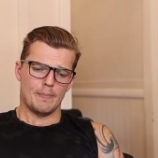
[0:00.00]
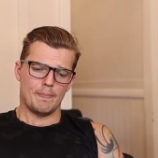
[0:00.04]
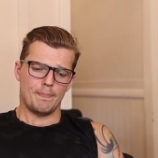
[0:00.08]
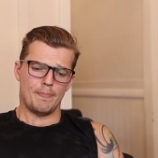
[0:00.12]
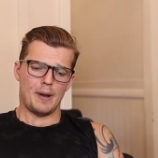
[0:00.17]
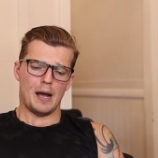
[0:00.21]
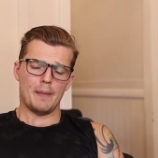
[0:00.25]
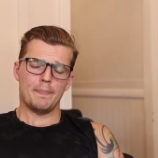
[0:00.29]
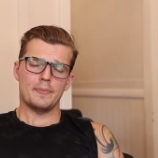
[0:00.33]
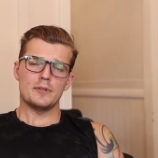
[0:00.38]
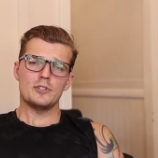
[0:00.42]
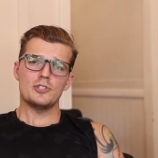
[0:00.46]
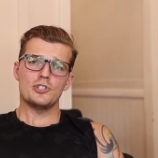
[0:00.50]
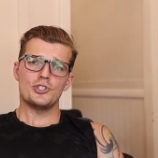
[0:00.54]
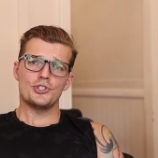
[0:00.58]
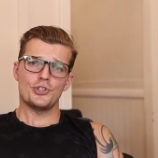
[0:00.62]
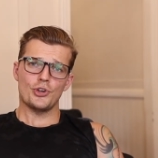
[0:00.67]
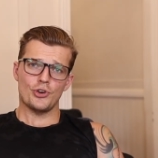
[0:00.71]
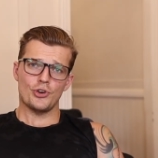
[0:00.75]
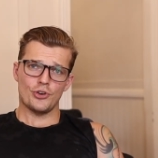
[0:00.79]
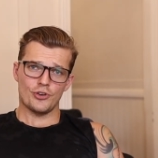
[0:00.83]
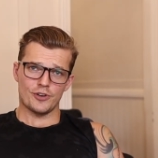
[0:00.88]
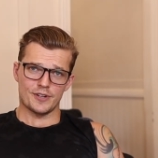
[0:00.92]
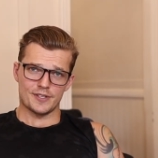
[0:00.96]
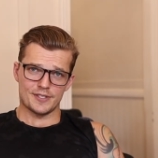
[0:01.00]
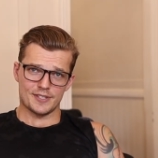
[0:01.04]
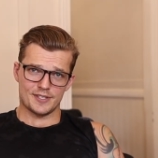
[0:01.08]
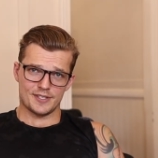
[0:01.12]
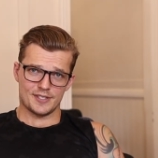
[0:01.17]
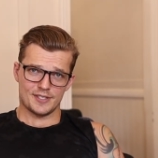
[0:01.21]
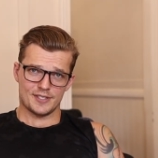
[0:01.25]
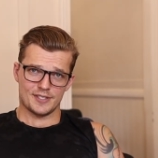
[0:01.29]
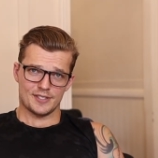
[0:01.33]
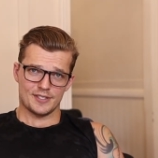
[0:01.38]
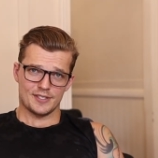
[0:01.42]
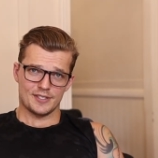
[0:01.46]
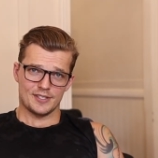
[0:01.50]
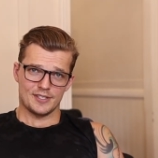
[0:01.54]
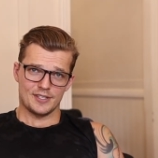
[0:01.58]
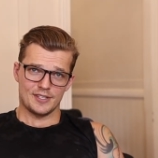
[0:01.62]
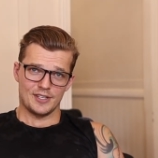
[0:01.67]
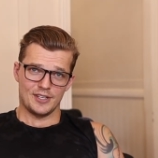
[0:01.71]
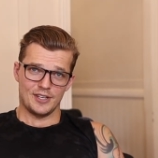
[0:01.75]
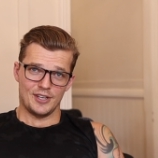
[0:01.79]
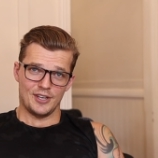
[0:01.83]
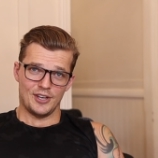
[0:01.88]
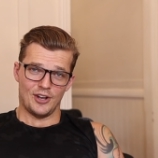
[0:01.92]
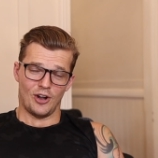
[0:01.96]
Pup Insurance.
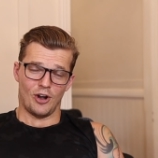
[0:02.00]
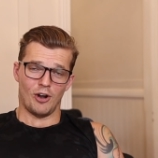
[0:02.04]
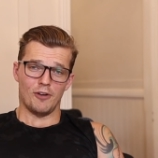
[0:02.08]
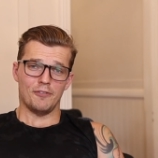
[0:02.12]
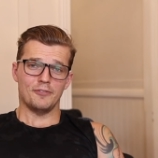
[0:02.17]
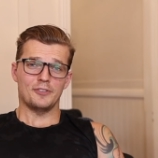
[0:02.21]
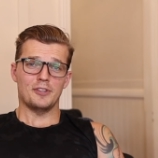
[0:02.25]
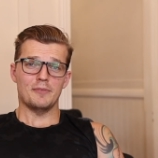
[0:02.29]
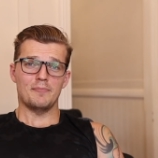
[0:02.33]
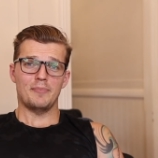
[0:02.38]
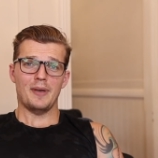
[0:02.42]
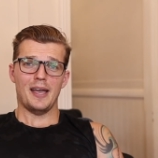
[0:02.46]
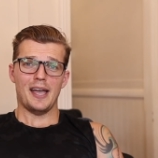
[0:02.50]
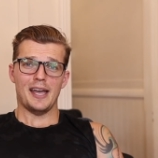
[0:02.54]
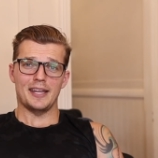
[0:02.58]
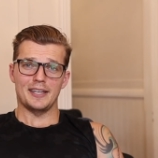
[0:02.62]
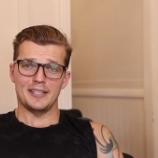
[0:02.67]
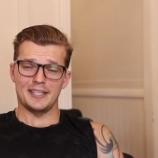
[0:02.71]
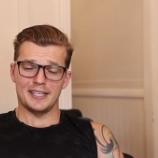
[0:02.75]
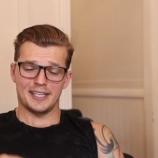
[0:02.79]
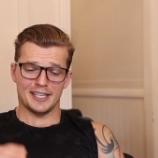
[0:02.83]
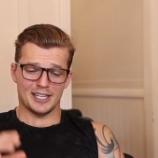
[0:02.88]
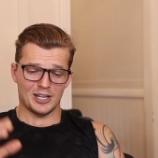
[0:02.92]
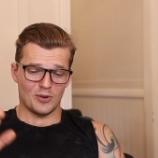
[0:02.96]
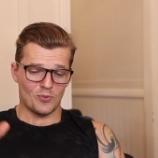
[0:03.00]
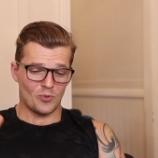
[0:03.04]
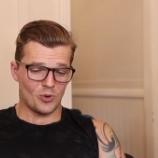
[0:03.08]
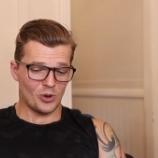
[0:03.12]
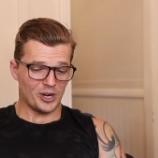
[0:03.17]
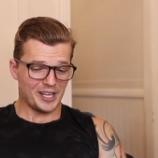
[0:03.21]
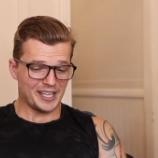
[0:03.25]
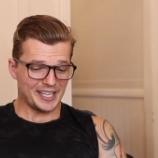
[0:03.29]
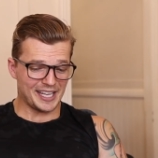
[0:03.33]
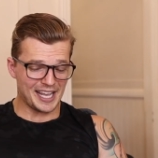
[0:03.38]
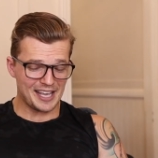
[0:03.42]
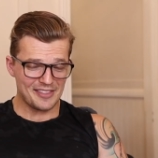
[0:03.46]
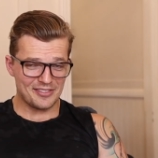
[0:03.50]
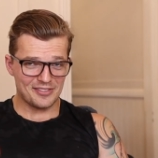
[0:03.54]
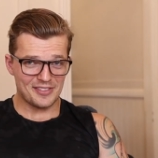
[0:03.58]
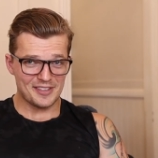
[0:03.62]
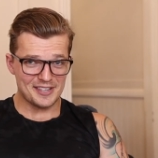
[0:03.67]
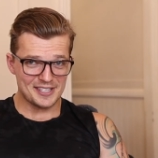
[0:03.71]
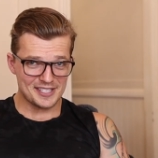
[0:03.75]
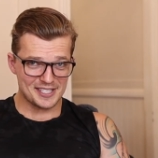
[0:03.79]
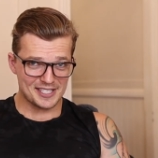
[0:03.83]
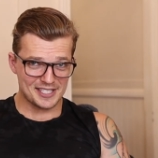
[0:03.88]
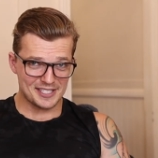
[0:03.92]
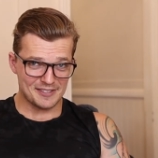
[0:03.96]
Off the bat, you're going to want to get
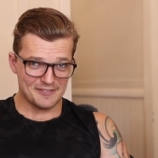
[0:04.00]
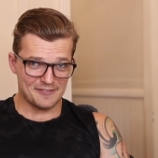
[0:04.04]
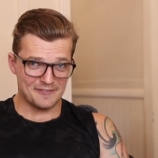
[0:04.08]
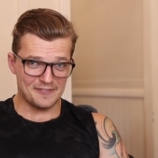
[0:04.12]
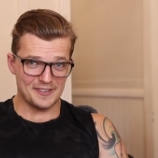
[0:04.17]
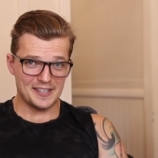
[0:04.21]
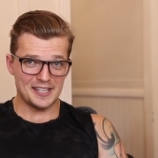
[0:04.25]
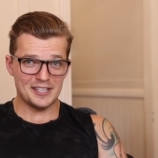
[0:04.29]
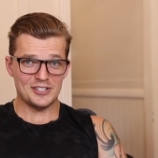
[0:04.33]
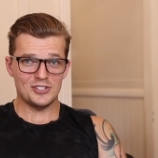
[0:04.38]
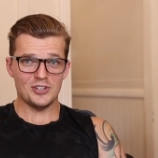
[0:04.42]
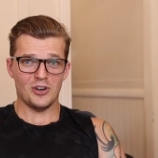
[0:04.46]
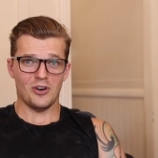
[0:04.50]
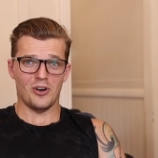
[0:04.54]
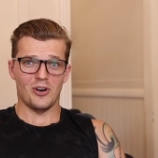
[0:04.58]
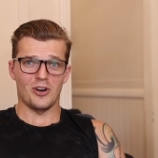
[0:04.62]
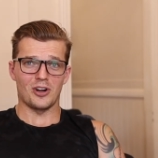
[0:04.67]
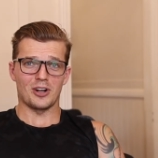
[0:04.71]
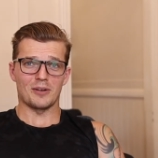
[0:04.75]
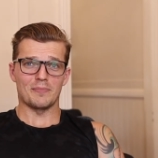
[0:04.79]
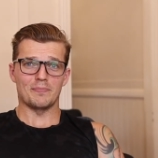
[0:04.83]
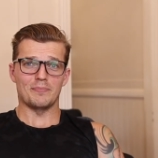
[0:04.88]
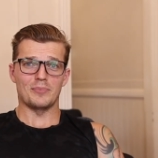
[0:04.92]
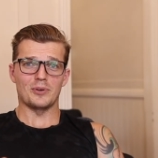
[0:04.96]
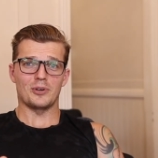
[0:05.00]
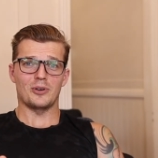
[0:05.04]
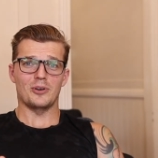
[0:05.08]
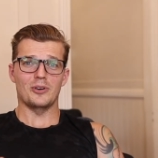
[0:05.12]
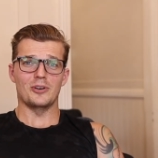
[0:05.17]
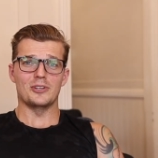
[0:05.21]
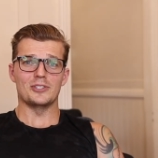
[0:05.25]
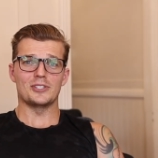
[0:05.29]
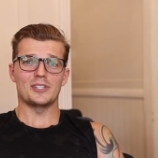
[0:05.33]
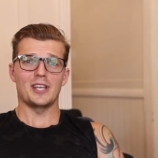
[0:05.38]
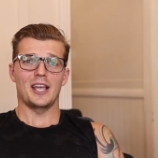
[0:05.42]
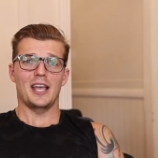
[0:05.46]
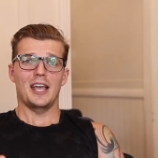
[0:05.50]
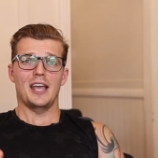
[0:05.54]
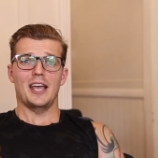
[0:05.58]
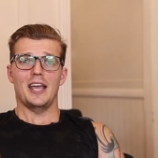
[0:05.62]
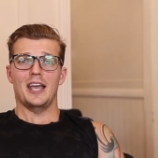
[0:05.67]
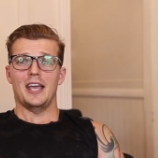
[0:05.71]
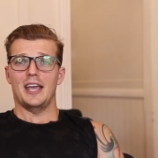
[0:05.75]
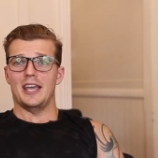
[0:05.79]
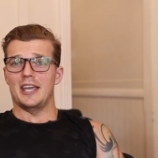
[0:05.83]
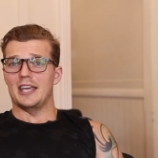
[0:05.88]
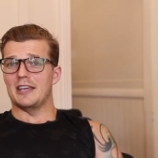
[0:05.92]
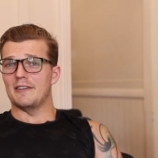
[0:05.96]
this for your dog, because
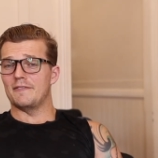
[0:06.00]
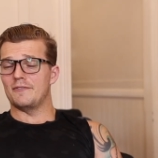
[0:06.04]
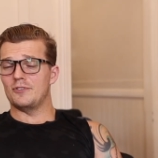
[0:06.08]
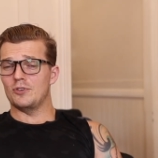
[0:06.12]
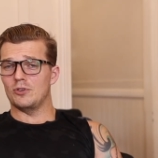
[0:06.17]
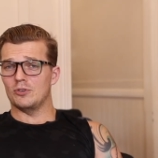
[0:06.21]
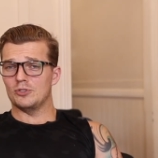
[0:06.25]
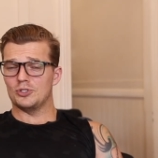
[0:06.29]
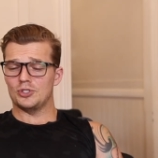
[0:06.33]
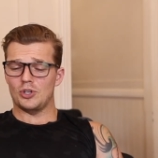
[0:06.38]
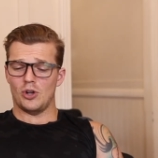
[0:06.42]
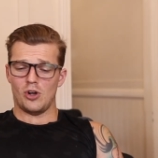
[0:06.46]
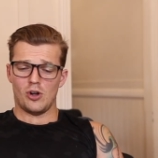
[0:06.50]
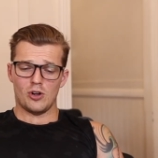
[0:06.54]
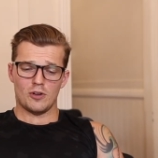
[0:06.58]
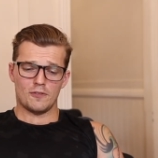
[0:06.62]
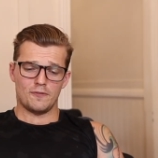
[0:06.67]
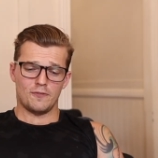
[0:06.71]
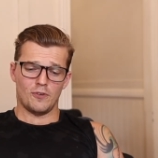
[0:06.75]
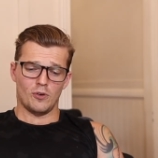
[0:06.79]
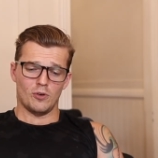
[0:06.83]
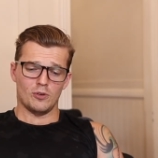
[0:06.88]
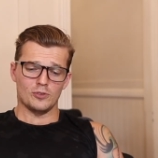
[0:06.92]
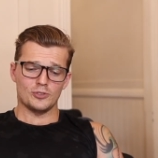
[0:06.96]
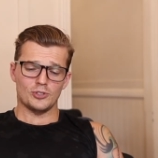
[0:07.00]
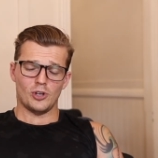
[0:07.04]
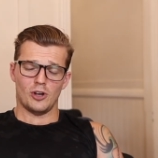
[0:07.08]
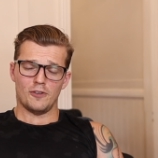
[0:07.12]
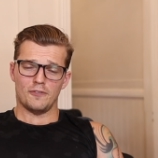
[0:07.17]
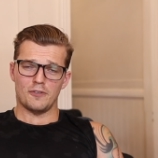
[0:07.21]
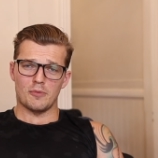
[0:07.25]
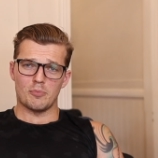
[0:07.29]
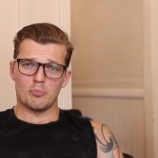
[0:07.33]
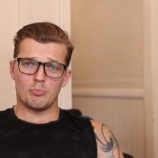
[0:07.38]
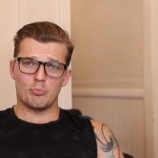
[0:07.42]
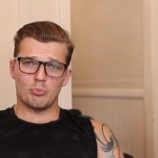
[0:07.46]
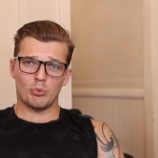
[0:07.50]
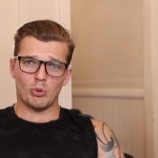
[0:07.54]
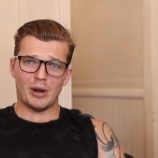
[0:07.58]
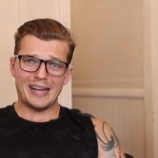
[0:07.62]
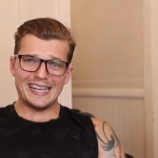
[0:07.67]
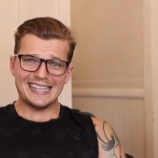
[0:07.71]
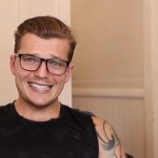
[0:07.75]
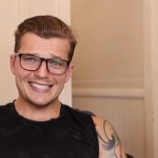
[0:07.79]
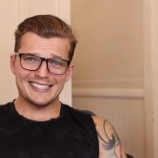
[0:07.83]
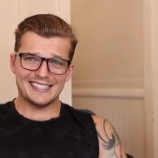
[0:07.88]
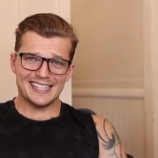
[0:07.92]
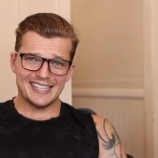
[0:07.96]
if your dog falls off and
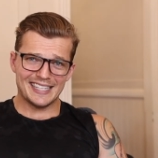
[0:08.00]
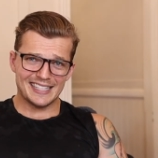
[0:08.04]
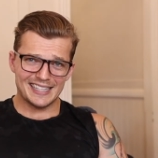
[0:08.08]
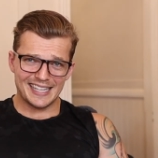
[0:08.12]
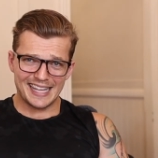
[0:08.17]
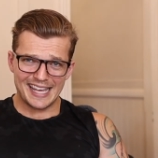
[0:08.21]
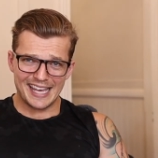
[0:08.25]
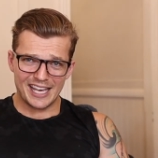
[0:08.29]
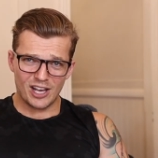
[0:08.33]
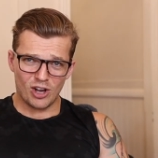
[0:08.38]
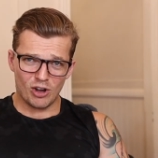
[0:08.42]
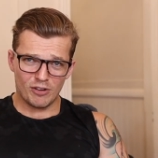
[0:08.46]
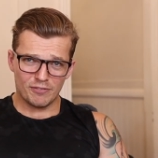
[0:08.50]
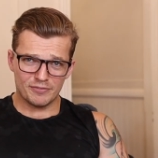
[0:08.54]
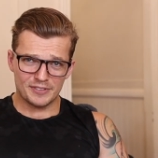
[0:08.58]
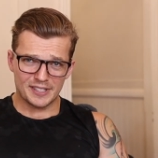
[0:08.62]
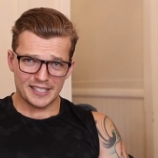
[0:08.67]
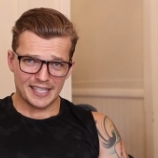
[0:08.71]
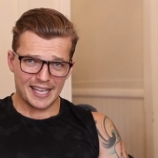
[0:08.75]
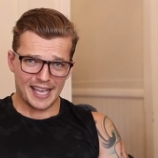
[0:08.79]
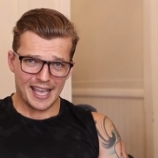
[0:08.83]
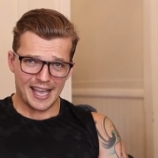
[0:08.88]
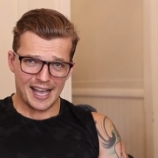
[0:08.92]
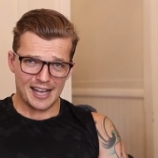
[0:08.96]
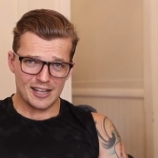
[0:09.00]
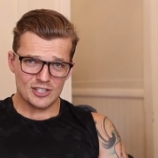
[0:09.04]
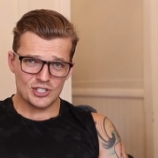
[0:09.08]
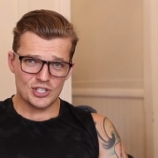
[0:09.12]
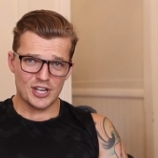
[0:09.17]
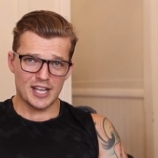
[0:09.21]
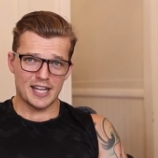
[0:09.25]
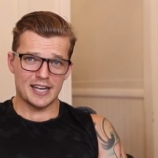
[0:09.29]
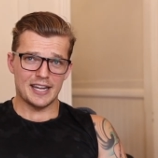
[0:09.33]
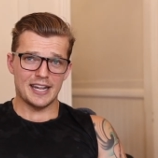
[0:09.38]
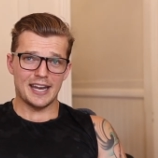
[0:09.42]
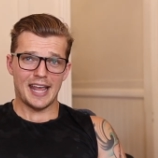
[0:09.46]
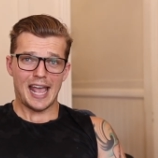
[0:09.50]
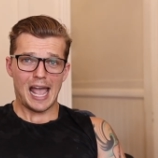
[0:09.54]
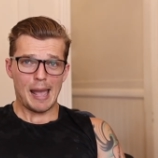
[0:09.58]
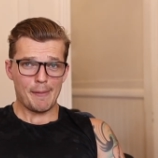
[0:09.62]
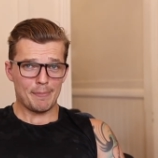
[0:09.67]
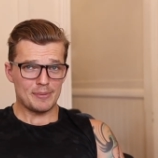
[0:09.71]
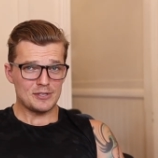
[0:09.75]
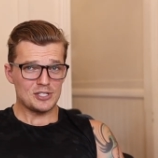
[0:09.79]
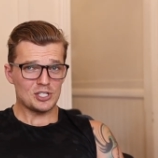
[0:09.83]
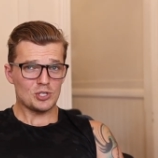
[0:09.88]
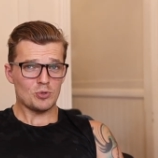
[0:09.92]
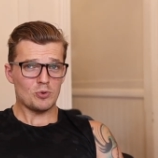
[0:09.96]
breaks their leg off the couch, and it
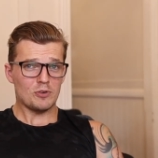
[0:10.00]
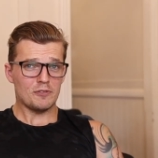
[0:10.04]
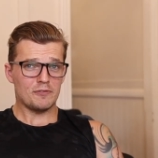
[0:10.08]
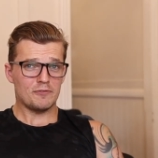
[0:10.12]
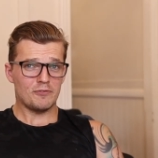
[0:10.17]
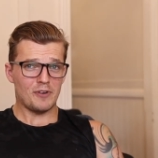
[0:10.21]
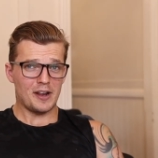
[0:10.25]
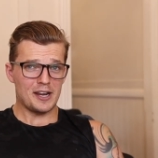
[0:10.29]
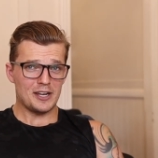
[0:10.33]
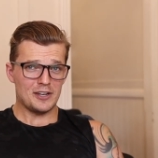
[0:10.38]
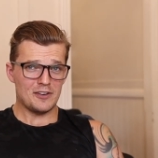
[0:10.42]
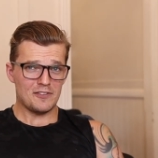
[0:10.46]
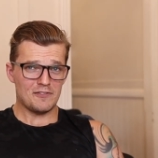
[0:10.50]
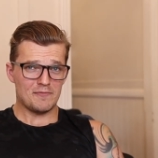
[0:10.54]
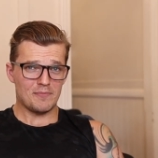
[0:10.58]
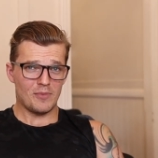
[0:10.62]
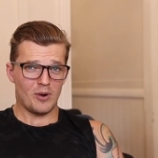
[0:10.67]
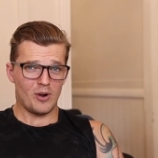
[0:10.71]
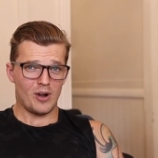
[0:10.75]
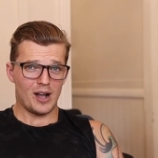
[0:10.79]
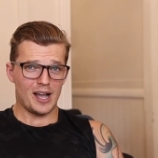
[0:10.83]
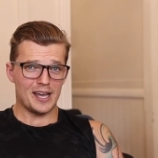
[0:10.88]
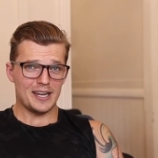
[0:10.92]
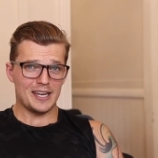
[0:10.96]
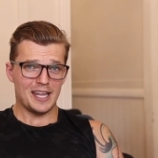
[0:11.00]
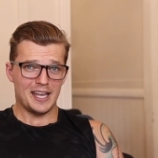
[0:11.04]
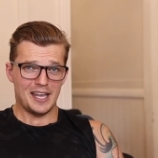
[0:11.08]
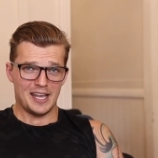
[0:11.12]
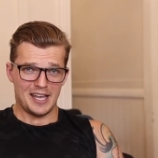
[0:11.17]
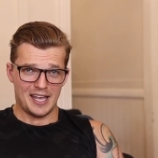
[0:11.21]
happened to a friend of mine,